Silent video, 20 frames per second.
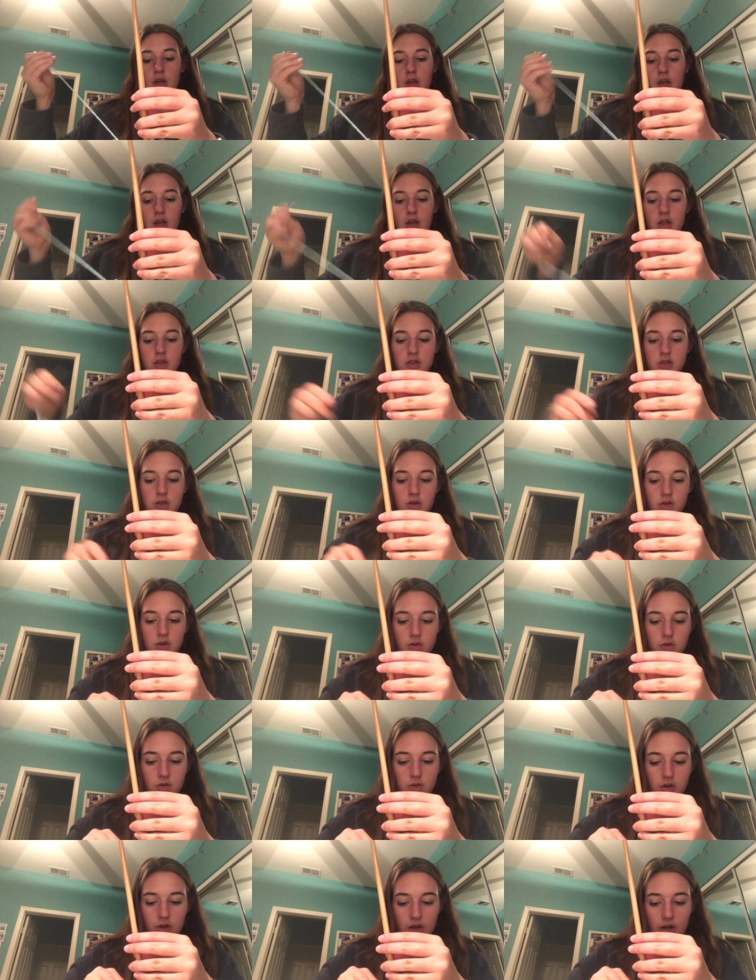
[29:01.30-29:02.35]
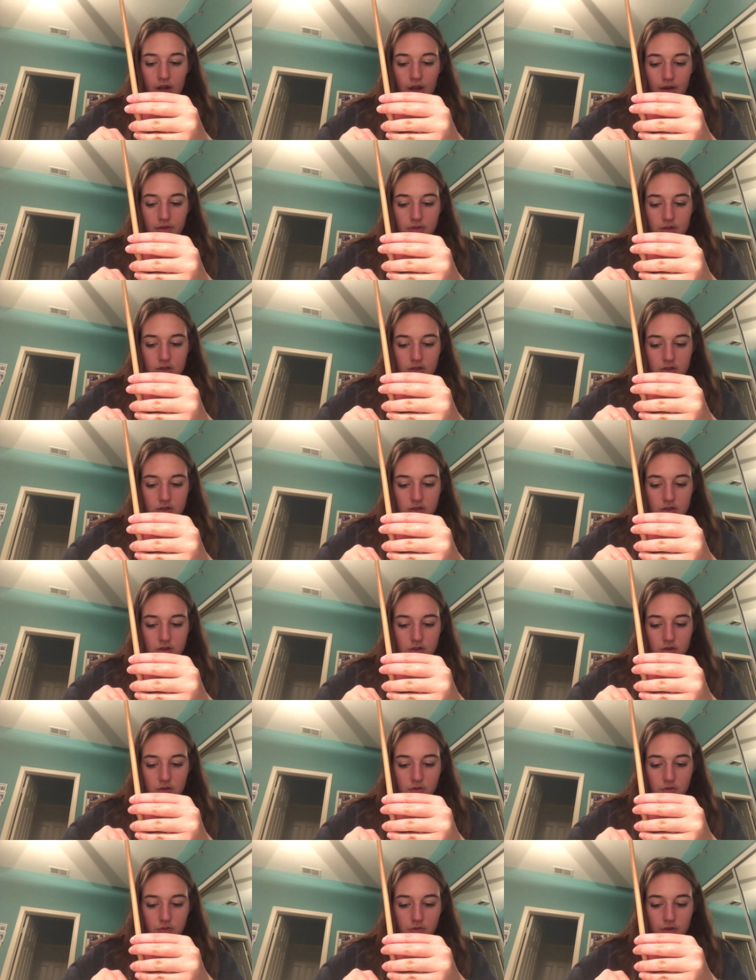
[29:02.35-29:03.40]
And so you're going to have this
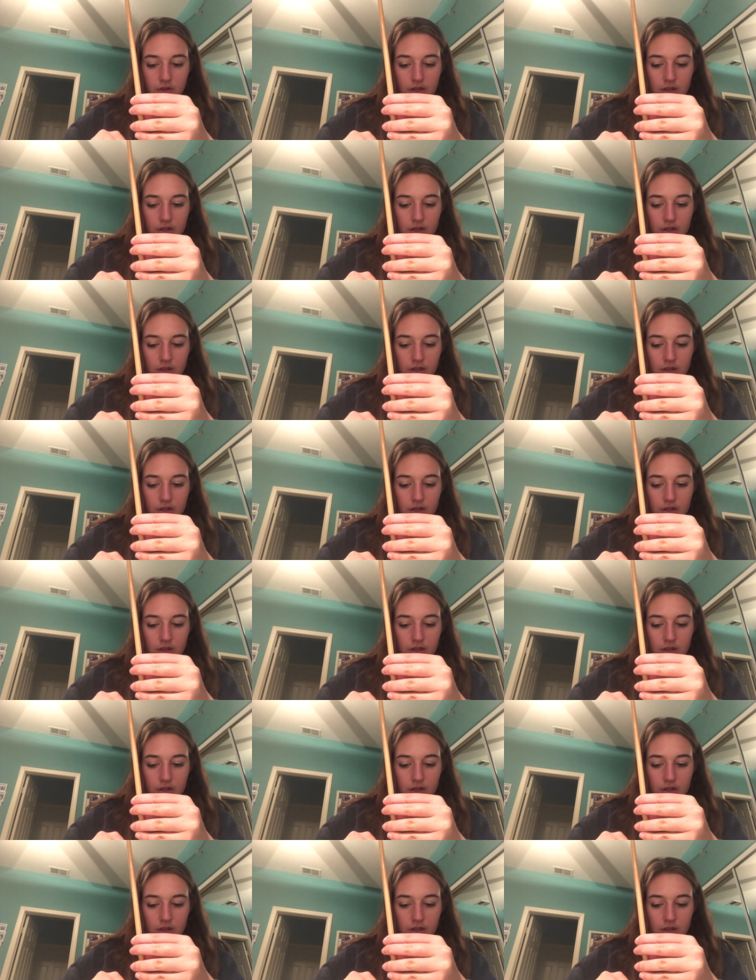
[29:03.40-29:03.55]
really